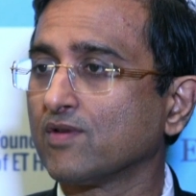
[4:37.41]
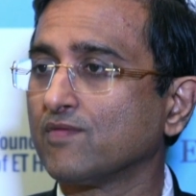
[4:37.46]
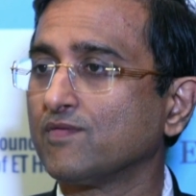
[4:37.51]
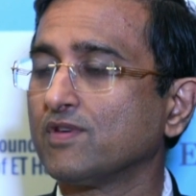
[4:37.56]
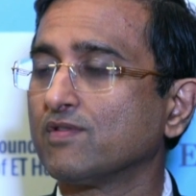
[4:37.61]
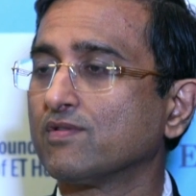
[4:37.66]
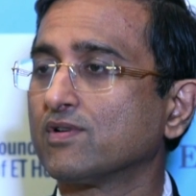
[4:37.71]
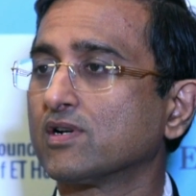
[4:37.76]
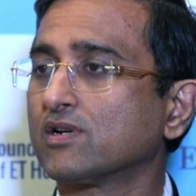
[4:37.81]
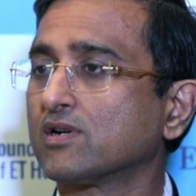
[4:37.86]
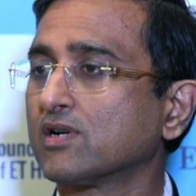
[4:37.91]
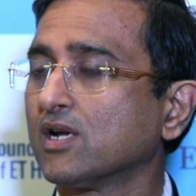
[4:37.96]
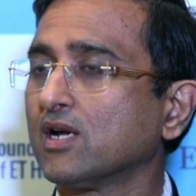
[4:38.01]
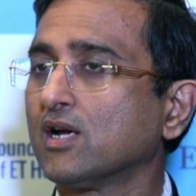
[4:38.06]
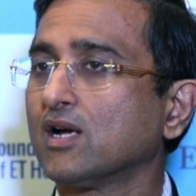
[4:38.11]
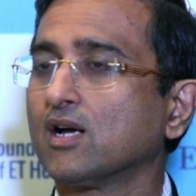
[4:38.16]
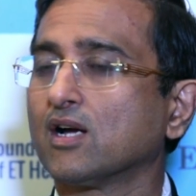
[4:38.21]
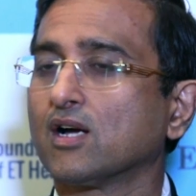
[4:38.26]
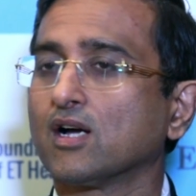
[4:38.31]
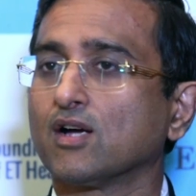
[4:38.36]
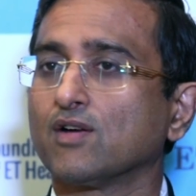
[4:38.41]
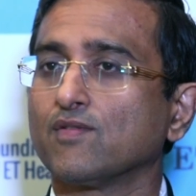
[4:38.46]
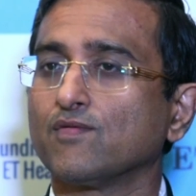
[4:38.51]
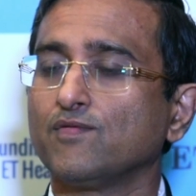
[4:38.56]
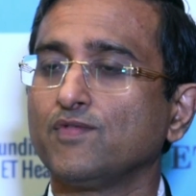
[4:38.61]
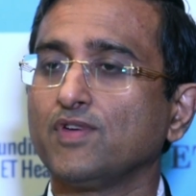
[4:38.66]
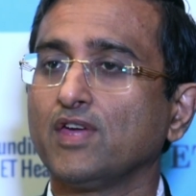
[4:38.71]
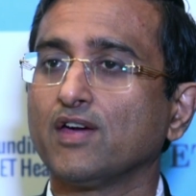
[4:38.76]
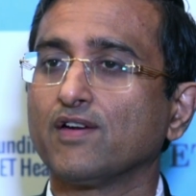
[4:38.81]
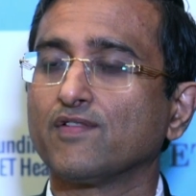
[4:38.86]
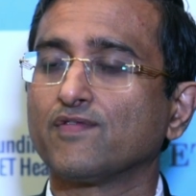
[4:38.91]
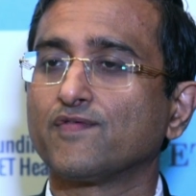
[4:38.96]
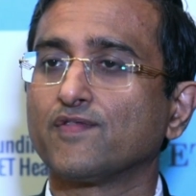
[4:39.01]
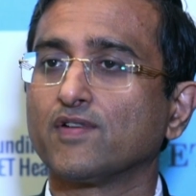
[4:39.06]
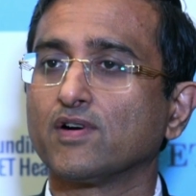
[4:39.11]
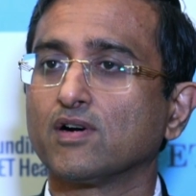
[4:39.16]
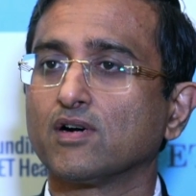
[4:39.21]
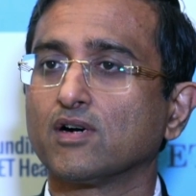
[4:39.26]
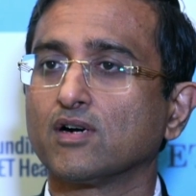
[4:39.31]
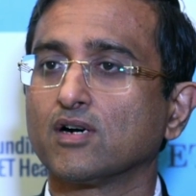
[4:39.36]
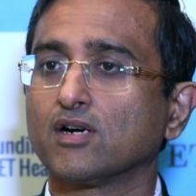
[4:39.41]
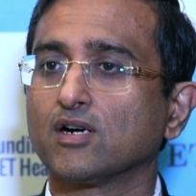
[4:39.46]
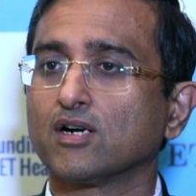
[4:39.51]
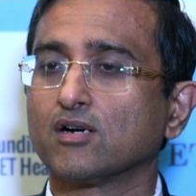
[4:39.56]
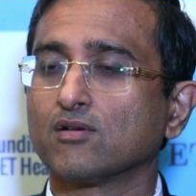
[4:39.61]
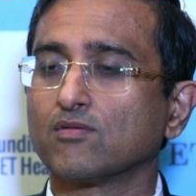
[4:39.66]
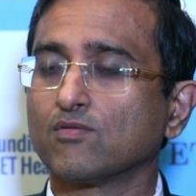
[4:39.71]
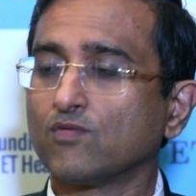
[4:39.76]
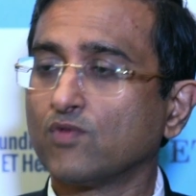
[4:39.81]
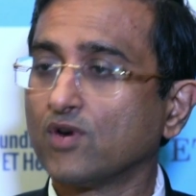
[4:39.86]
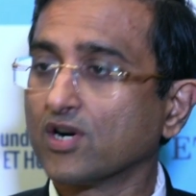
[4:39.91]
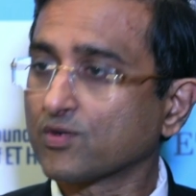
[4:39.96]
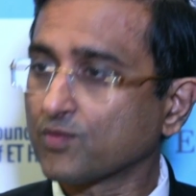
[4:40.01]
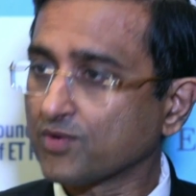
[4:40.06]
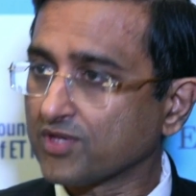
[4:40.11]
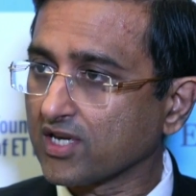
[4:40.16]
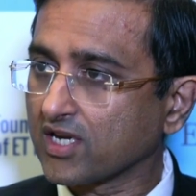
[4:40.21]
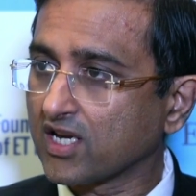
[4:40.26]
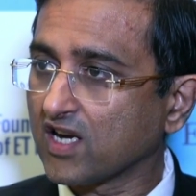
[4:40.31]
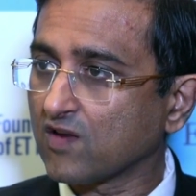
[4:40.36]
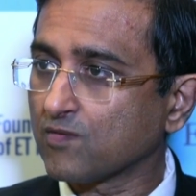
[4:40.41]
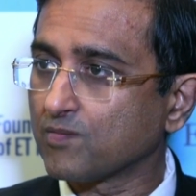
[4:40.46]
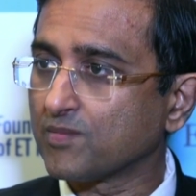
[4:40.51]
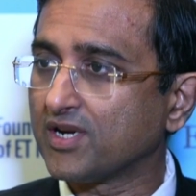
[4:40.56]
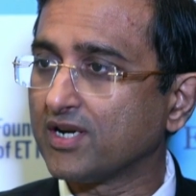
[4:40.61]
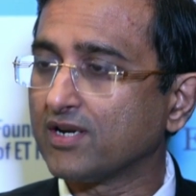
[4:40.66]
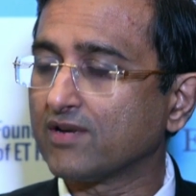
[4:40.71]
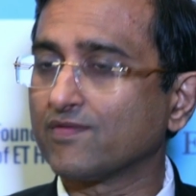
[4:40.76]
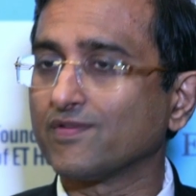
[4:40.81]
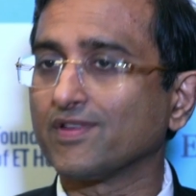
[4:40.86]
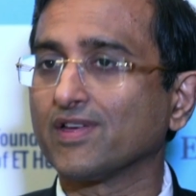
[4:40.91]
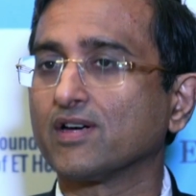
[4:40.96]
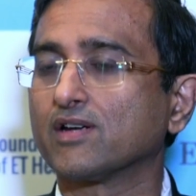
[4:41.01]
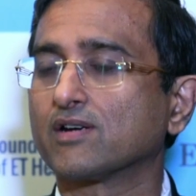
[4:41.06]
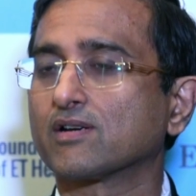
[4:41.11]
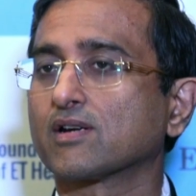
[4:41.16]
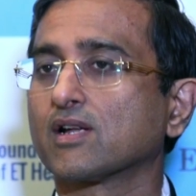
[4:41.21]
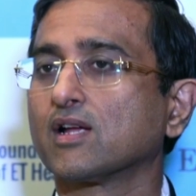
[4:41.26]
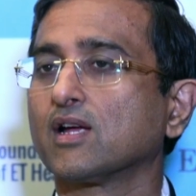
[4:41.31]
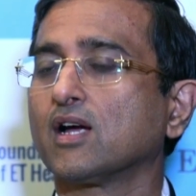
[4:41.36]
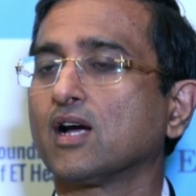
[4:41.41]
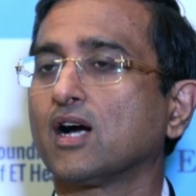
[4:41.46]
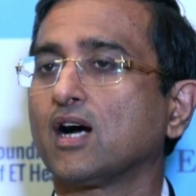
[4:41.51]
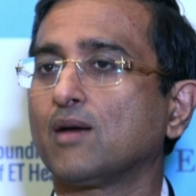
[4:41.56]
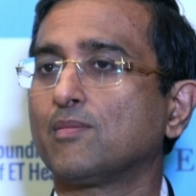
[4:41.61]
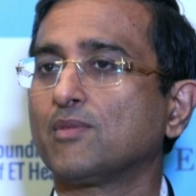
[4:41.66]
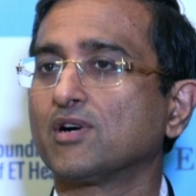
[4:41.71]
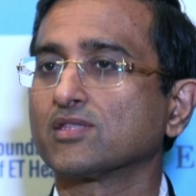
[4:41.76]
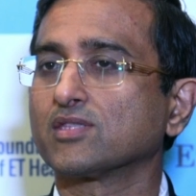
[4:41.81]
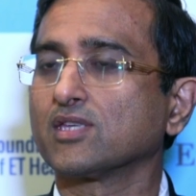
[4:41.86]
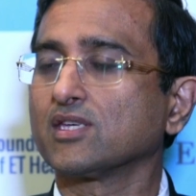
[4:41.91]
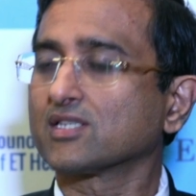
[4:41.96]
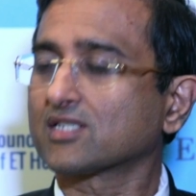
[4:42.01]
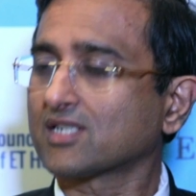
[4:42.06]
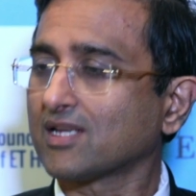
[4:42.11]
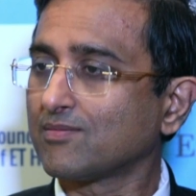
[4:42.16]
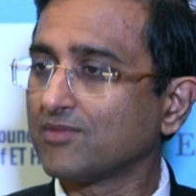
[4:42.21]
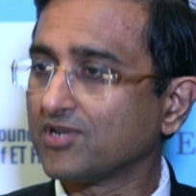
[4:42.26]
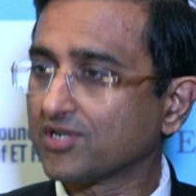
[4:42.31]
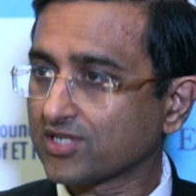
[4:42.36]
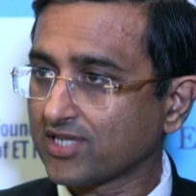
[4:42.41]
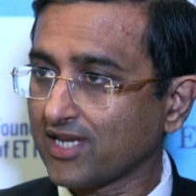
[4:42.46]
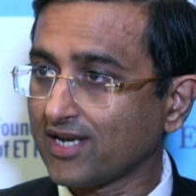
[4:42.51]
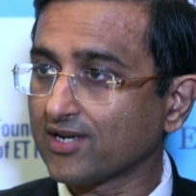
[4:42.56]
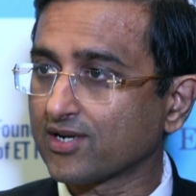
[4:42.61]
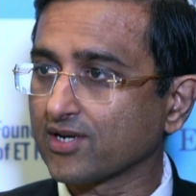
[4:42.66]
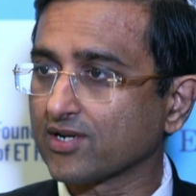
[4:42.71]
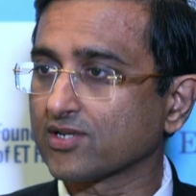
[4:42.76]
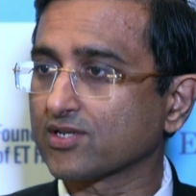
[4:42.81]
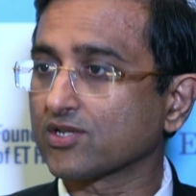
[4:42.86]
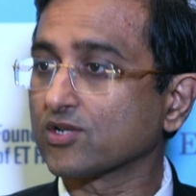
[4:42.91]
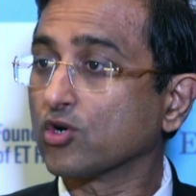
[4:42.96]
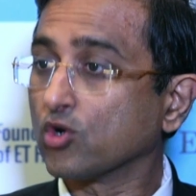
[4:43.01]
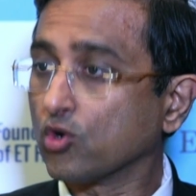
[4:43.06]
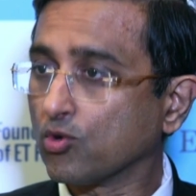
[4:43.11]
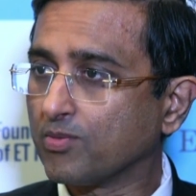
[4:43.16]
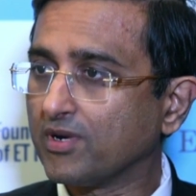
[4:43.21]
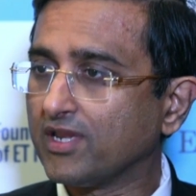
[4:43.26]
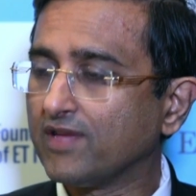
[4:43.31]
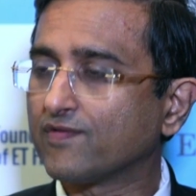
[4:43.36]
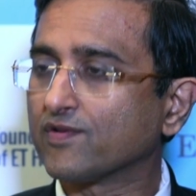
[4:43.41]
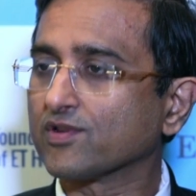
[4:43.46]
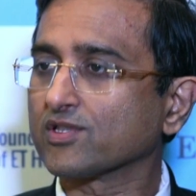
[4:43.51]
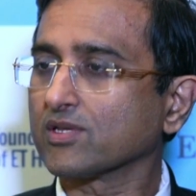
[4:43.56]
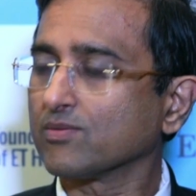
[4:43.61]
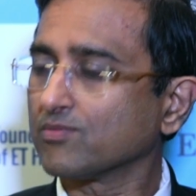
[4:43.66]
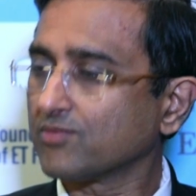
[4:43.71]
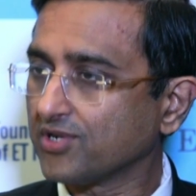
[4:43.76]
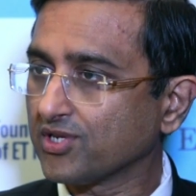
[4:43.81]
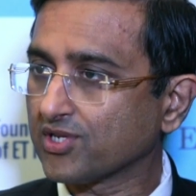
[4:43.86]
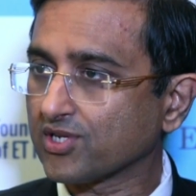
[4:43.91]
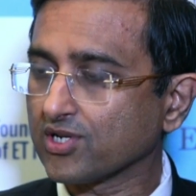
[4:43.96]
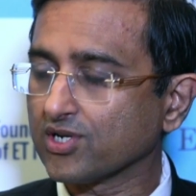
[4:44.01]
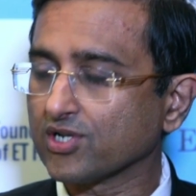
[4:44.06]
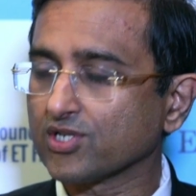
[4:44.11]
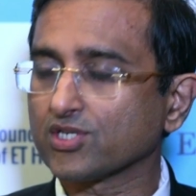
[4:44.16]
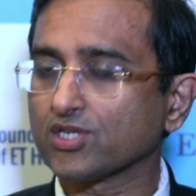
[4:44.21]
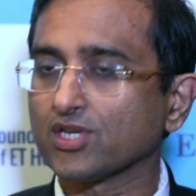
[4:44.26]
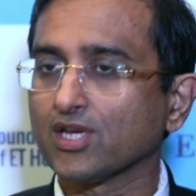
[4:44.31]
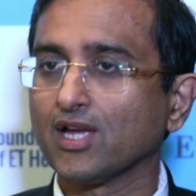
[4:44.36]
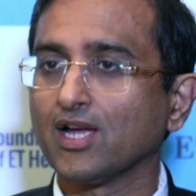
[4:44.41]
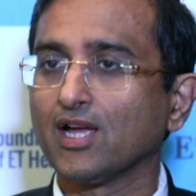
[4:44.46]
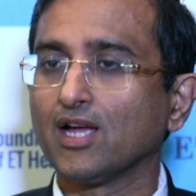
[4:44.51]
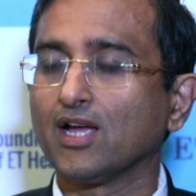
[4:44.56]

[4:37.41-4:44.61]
We have worked with the government. We are among the established centers globally for some research.